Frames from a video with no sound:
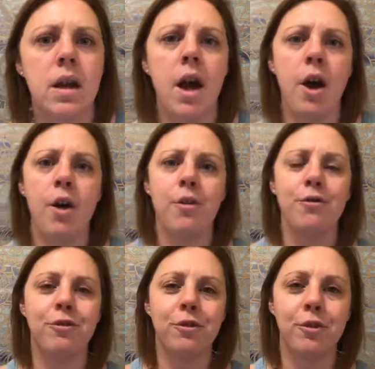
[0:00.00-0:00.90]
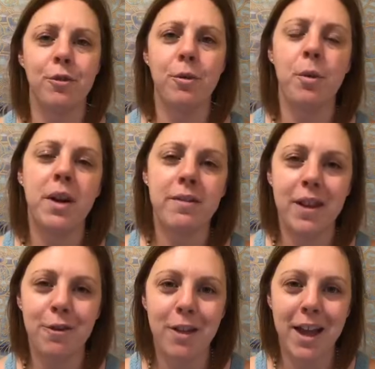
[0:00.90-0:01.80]
of, well, what if they
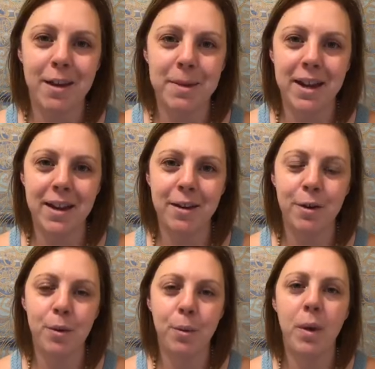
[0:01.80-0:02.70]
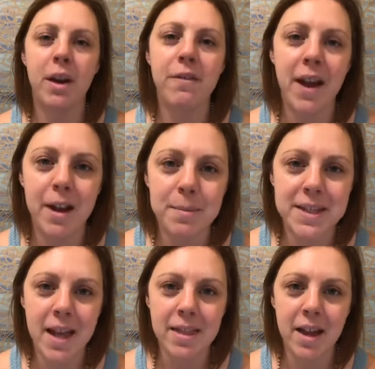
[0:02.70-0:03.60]
don't like me? Or what if I
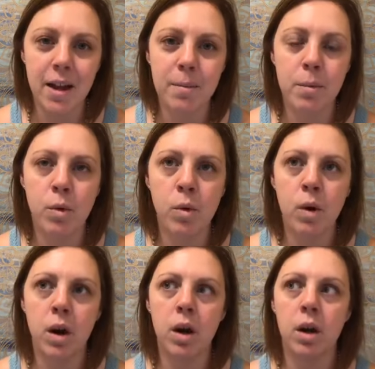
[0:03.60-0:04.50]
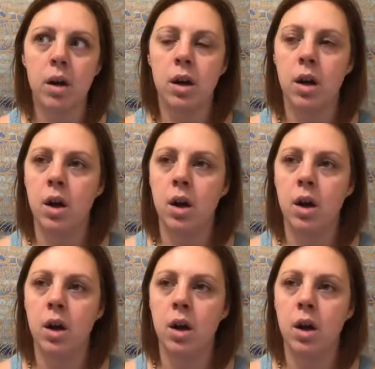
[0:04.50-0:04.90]
upset them? Or,